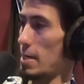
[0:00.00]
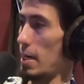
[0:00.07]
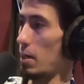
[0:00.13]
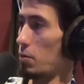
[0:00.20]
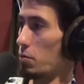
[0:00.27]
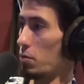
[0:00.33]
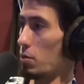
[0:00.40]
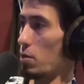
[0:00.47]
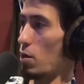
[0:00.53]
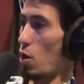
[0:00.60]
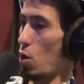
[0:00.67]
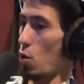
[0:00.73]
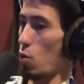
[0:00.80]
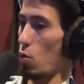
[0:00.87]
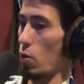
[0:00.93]
I don't
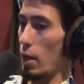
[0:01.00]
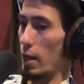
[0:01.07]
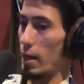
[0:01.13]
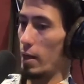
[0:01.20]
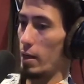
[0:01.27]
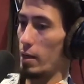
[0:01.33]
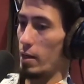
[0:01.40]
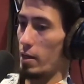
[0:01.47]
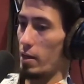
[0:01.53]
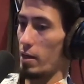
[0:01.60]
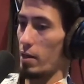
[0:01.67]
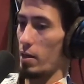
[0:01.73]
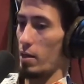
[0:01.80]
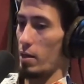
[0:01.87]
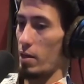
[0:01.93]
know
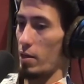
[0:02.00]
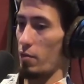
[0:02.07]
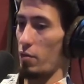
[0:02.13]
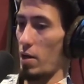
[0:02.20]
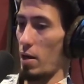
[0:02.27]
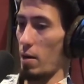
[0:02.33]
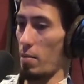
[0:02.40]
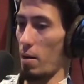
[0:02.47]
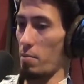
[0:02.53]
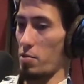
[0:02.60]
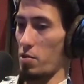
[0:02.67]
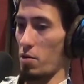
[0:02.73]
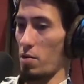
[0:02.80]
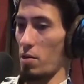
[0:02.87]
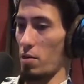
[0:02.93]
if that, I'm
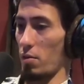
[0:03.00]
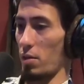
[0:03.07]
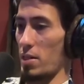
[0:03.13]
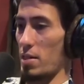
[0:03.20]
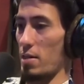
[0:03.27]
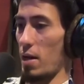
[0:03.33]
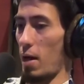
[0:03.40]
starting to lean,